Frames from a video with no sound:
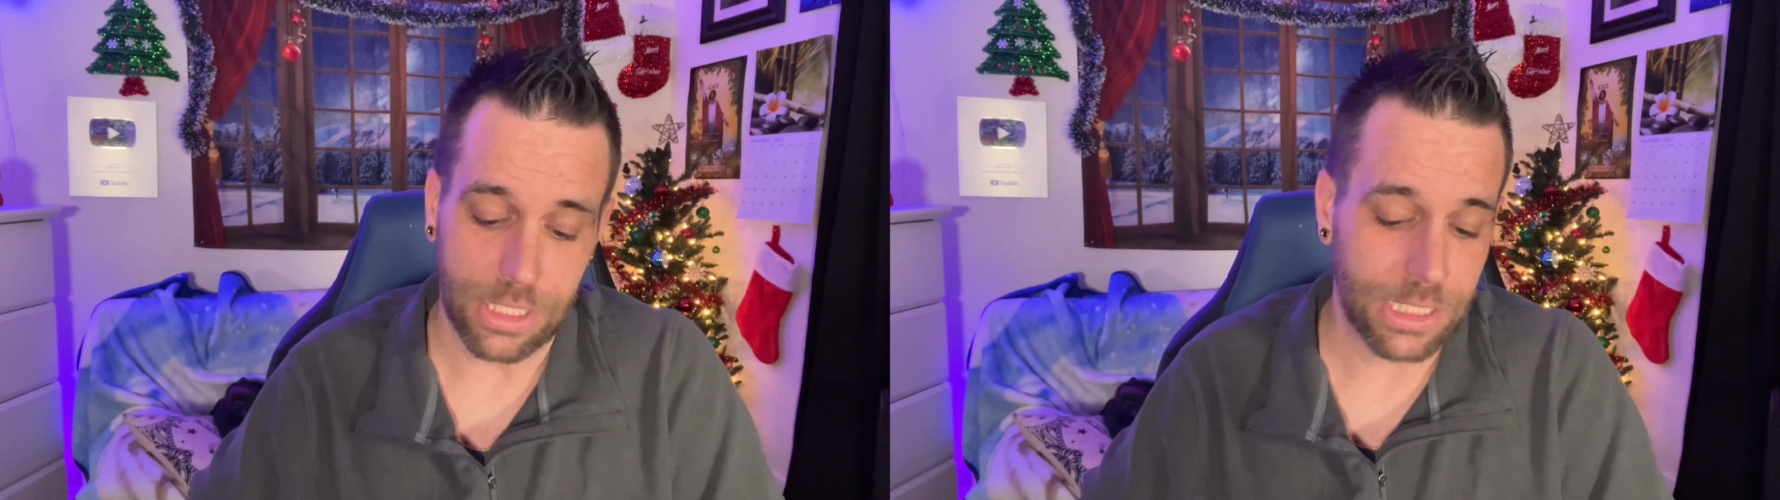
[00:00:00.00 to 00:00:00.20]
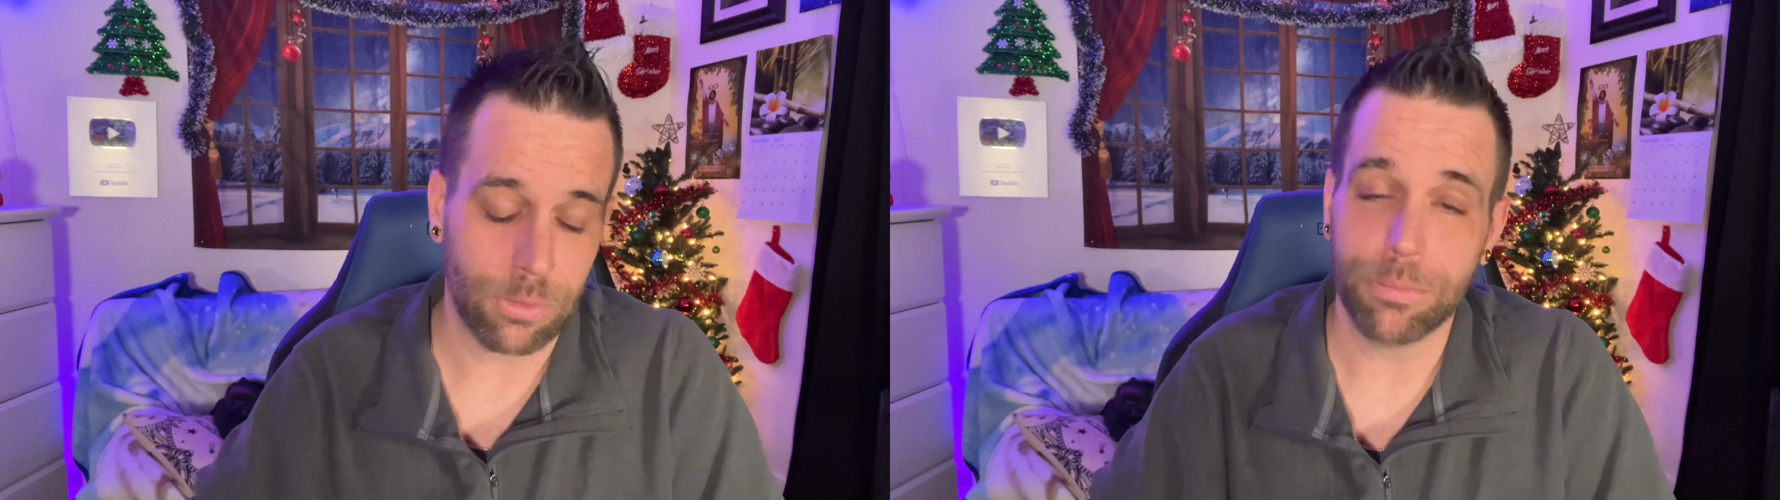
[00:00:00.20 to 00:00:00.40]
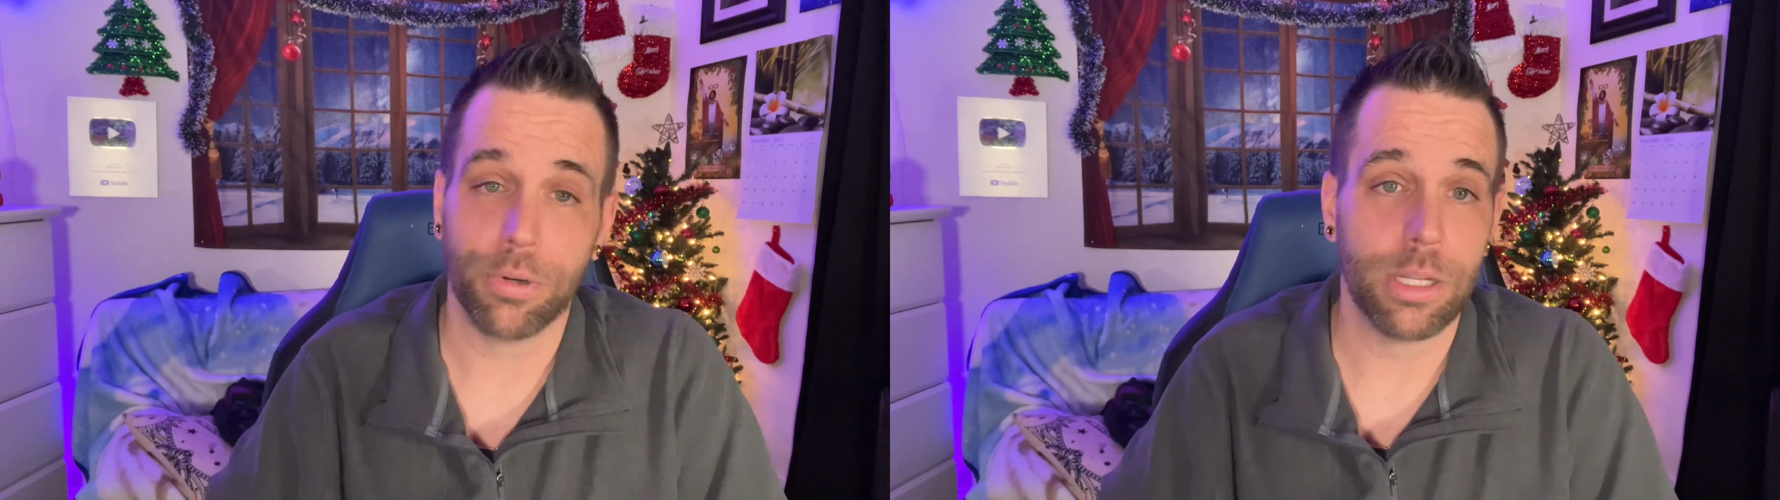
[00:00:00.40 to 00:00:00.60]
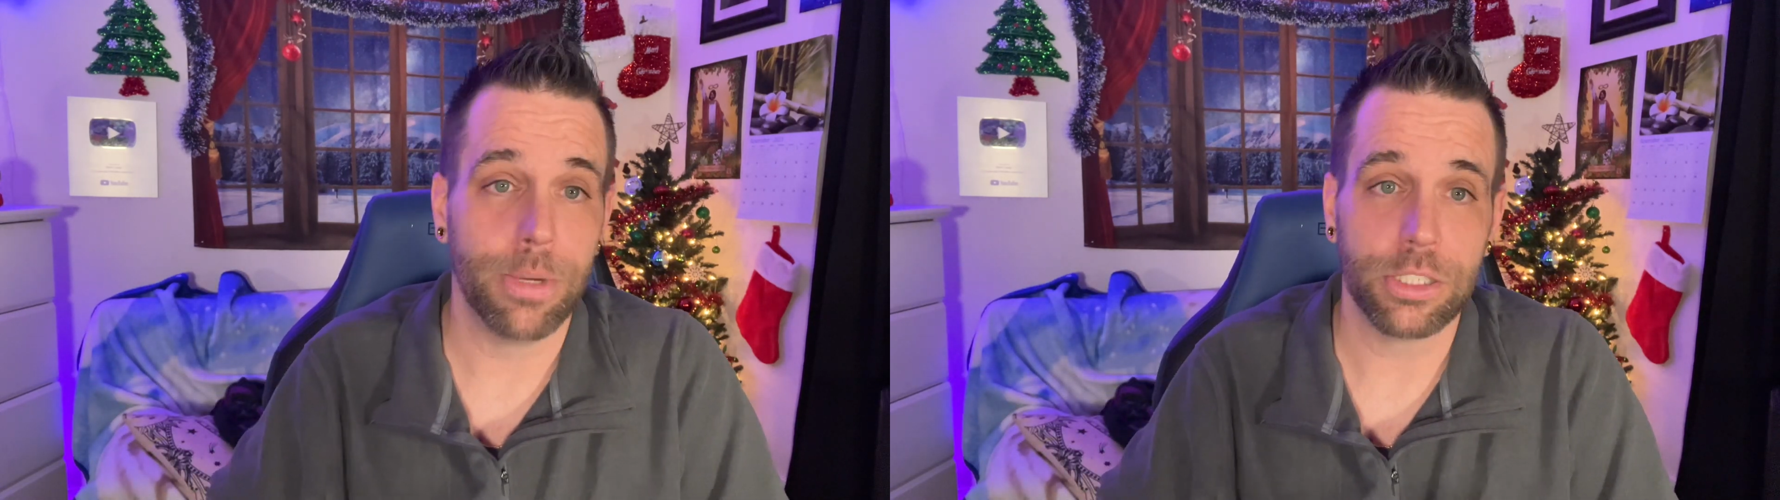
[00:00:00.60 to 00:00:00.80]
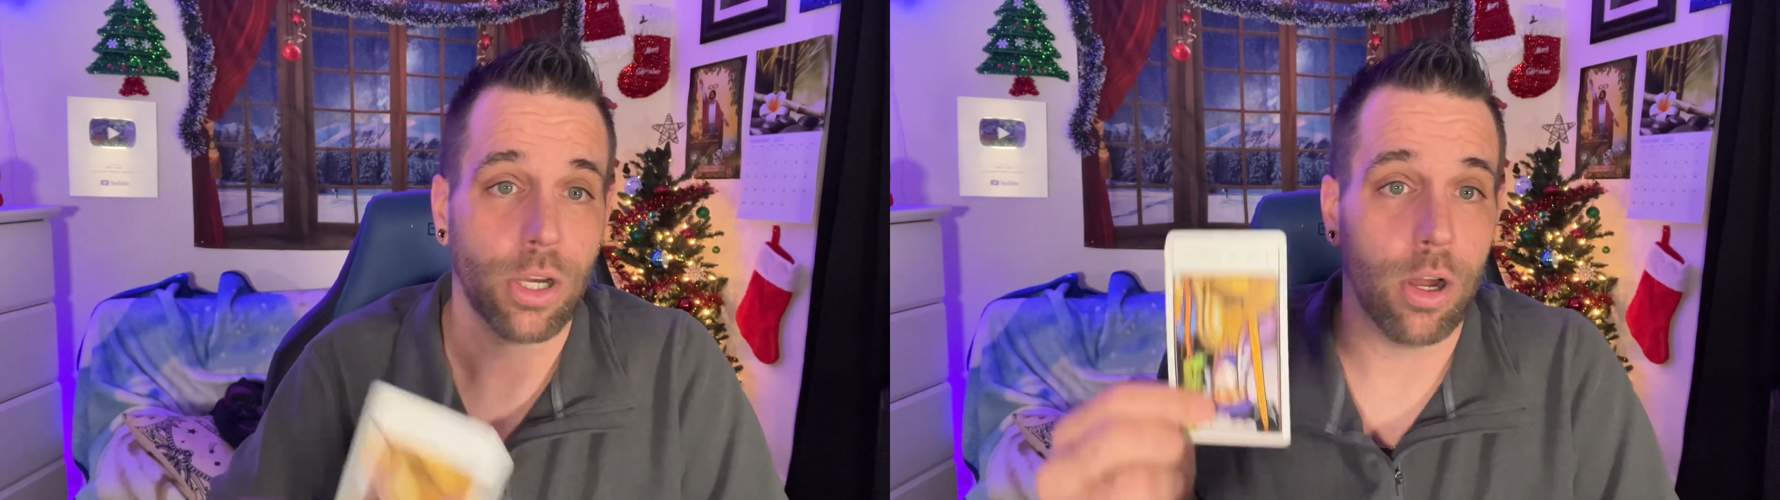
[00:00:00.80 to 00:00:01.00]
this one pretty
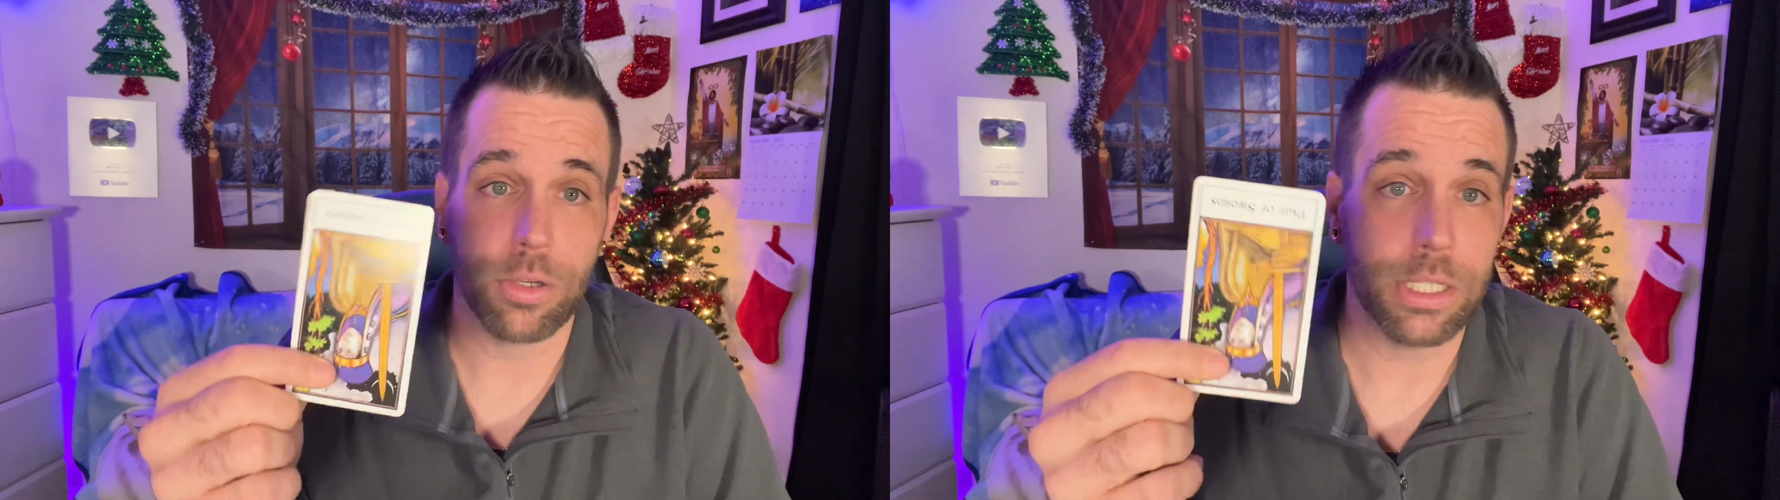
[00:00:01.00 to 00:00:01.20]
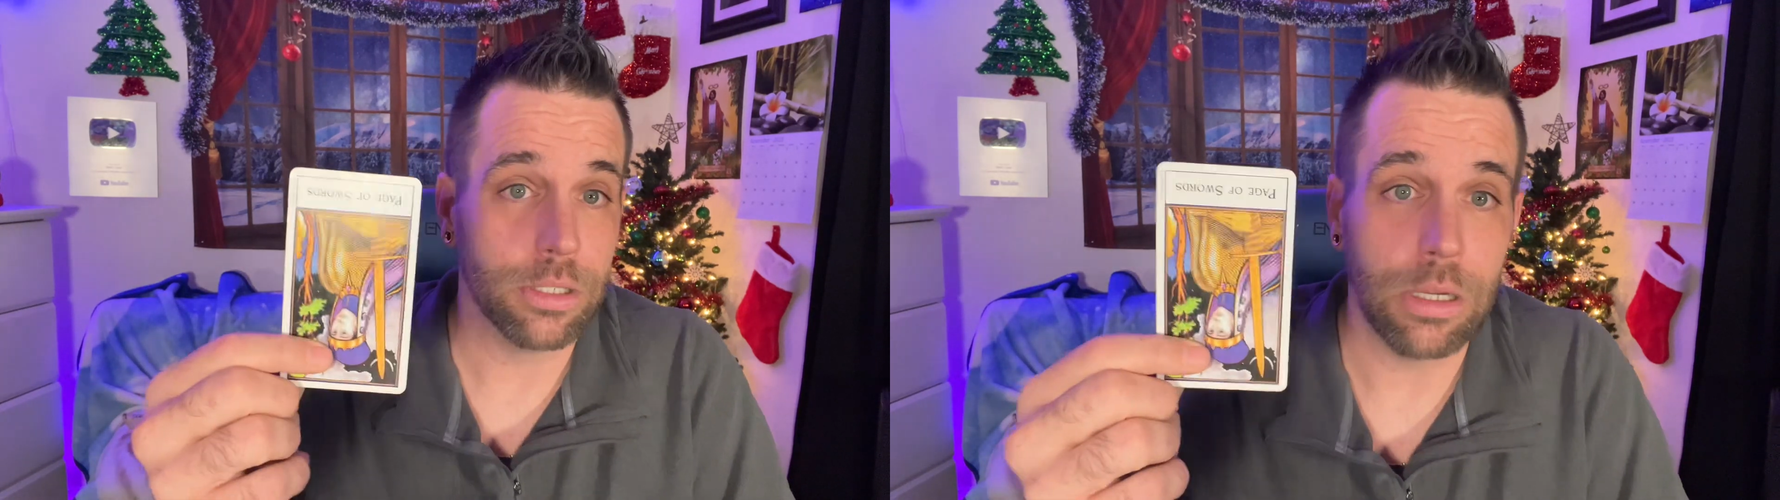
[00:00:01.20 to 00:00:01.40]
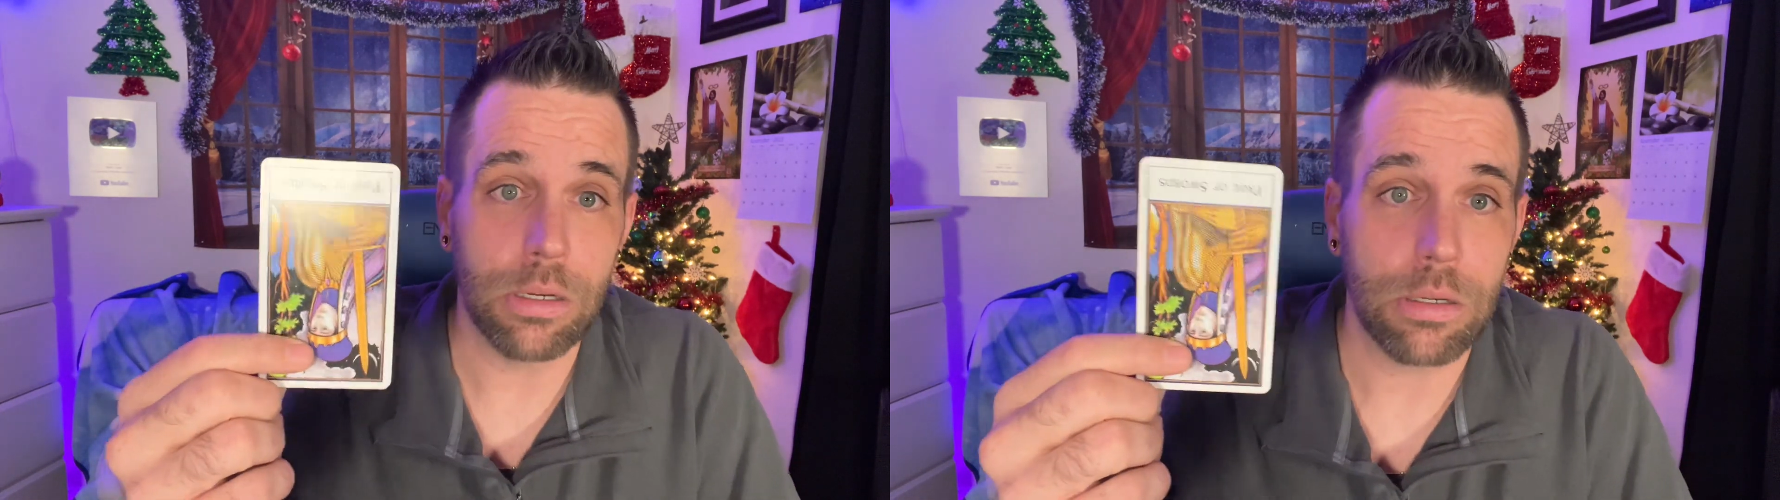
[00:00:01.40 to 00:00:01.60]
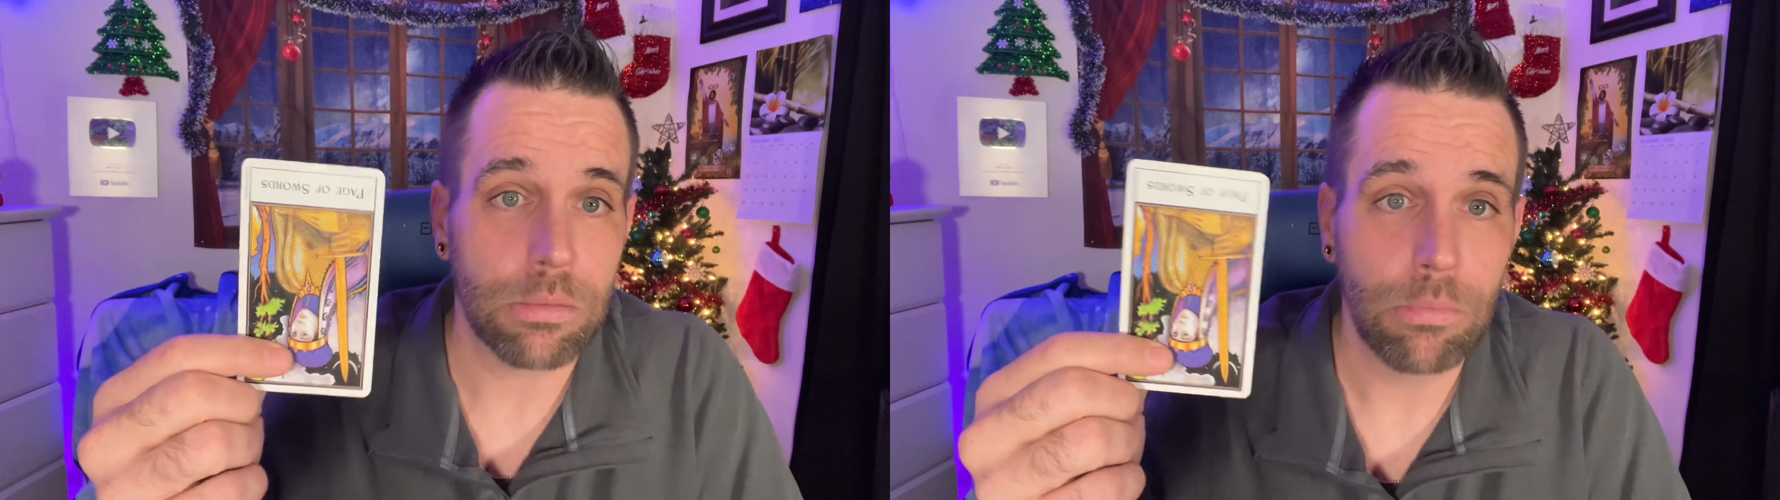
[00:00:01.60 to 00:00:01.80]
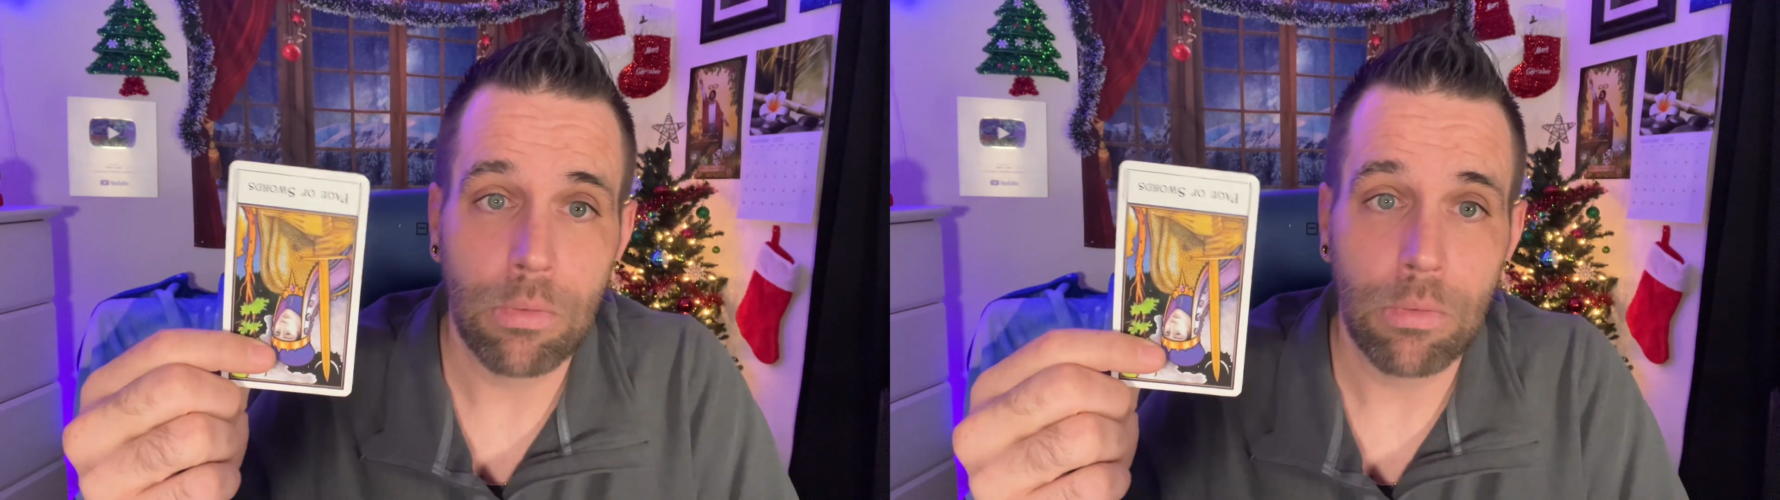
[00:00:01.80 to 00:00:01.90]
much all year long.